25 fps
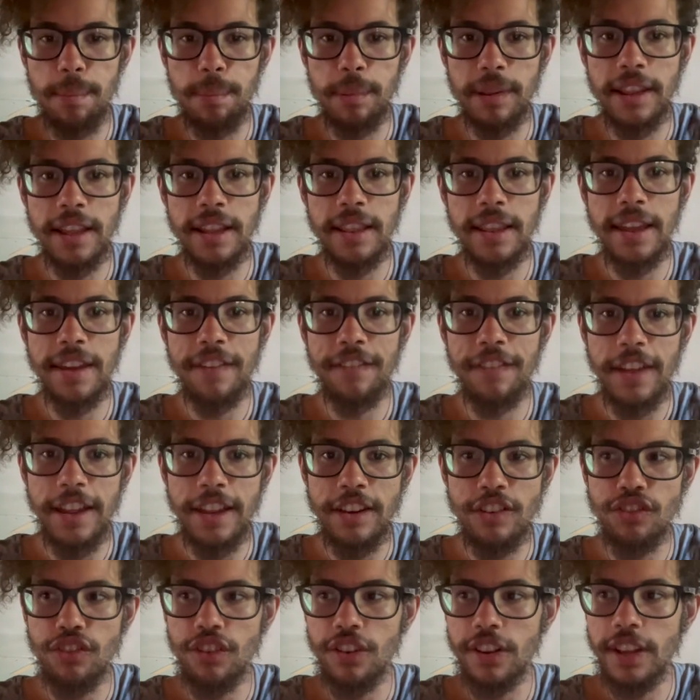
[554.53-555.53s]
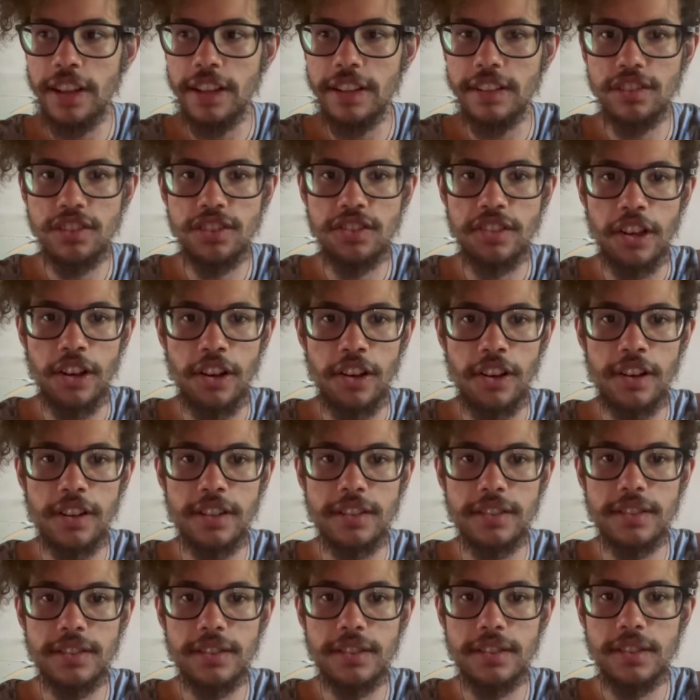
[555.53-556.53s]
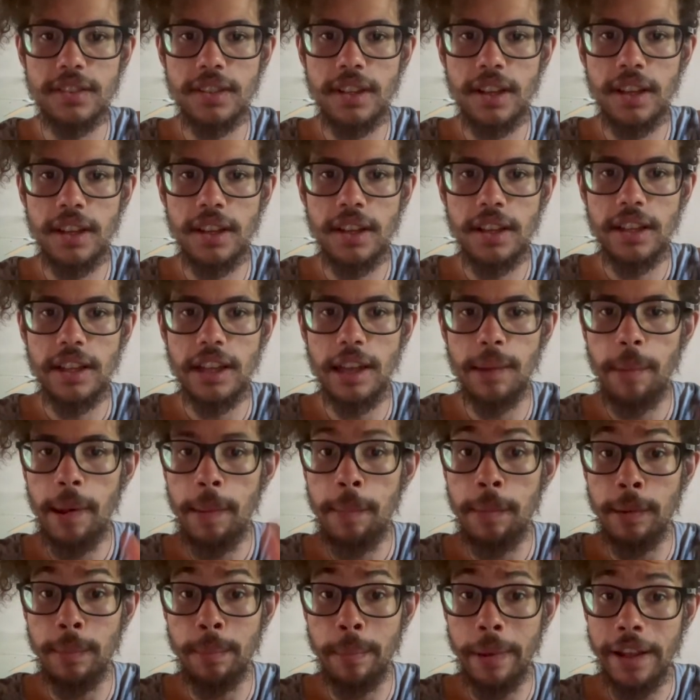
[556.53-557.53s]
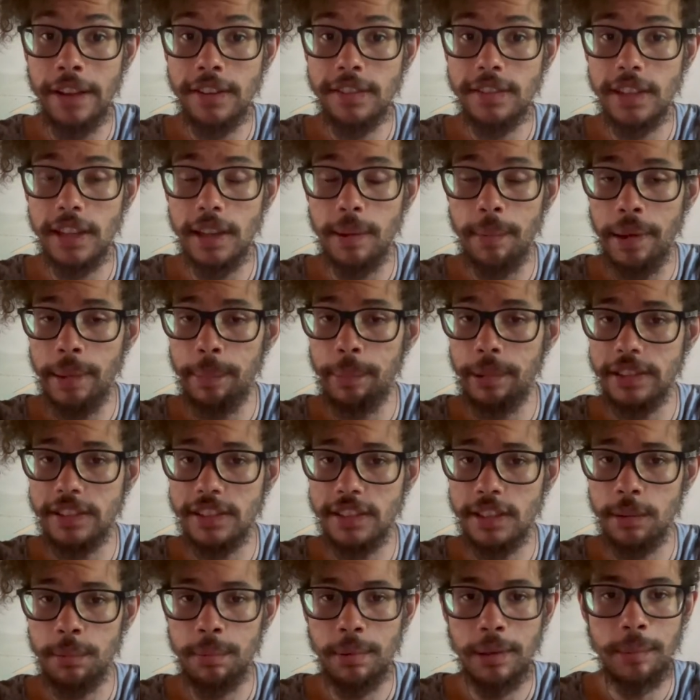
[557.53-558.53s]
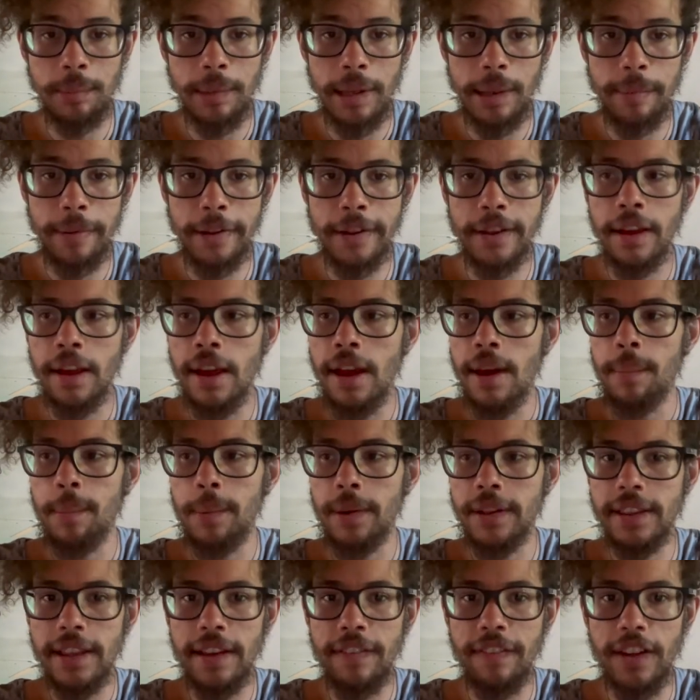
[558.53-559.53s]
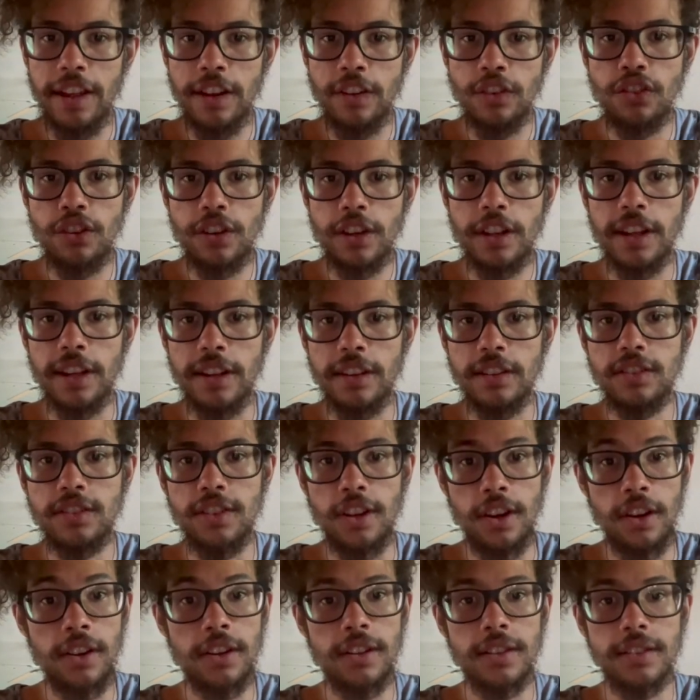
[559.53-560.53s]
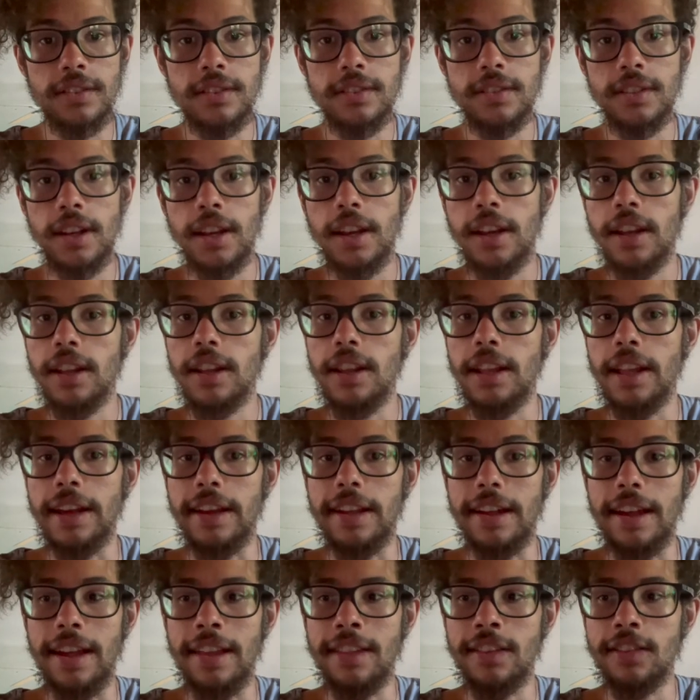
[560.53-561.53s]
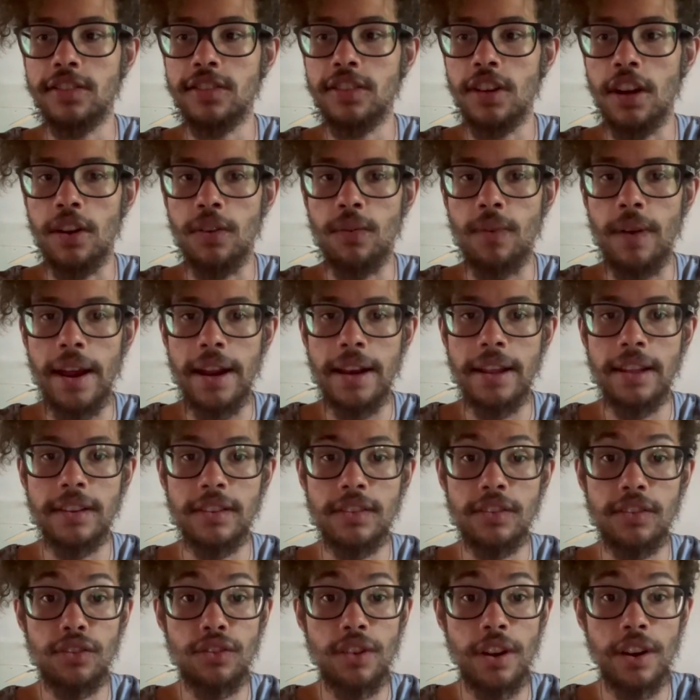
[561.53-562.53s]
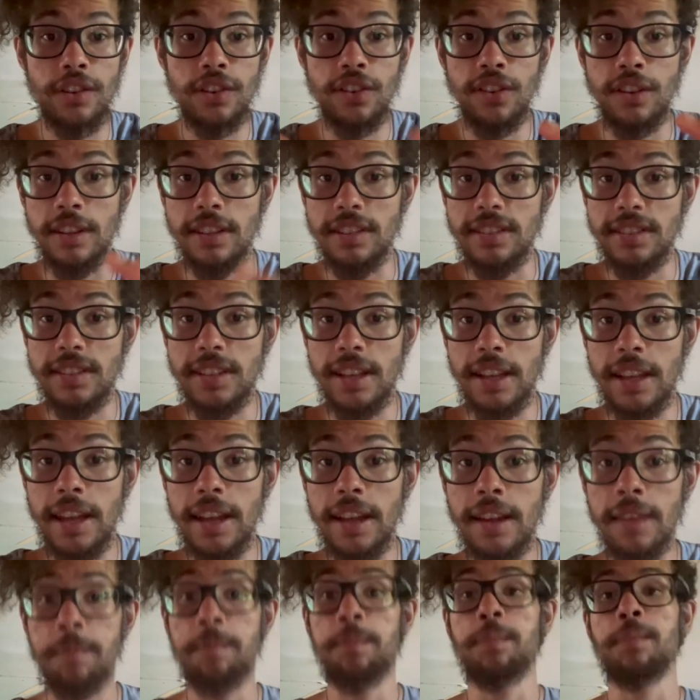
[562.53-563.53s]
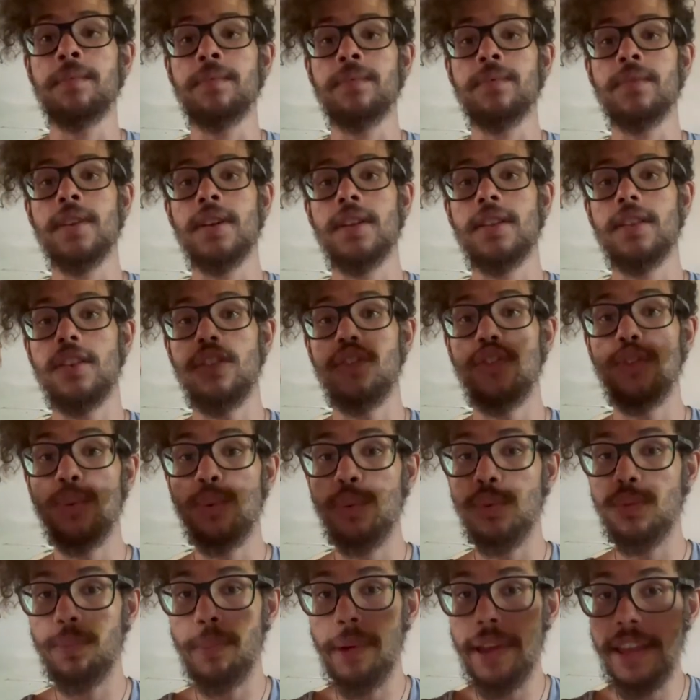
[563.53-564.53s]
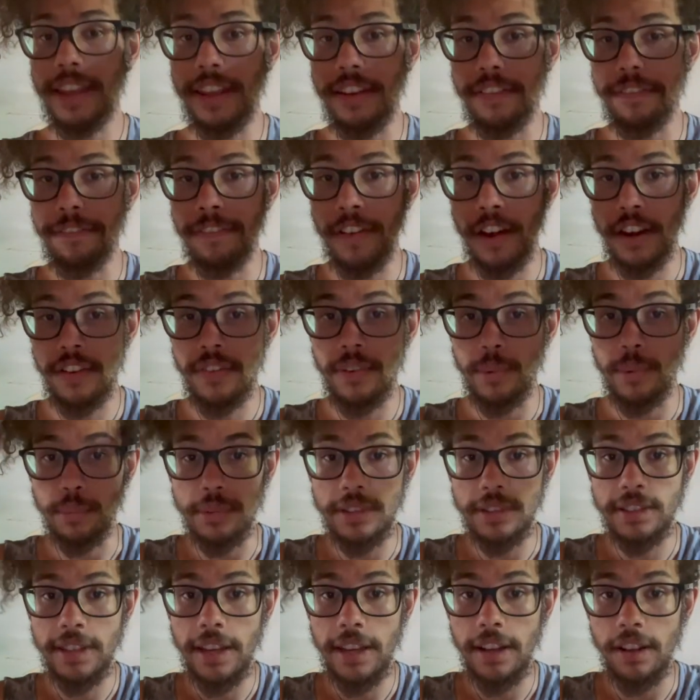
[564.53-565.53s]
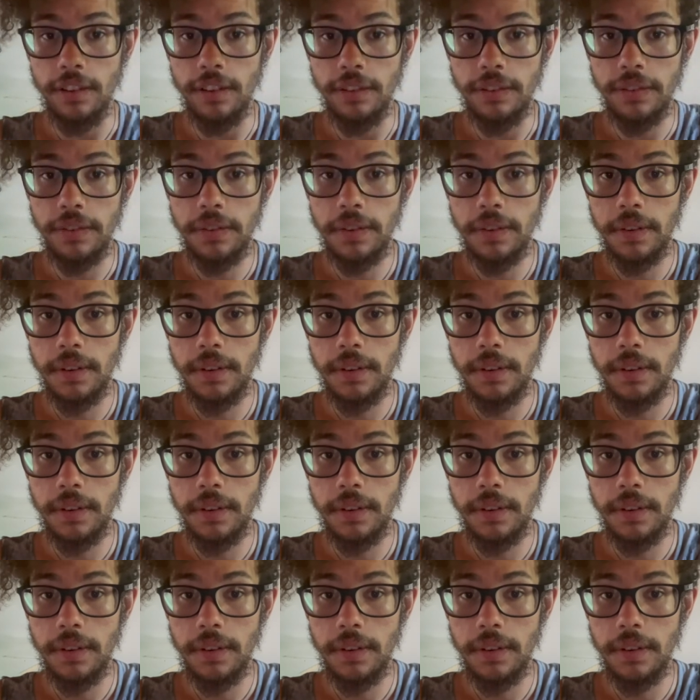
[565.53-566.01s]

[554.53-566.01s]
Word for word: But then they have intricate songs like it might be basic, it might be simple maybe, but they have intricate songs. Like and the songwriting and the structure and the singing. The dude was making fun of himself.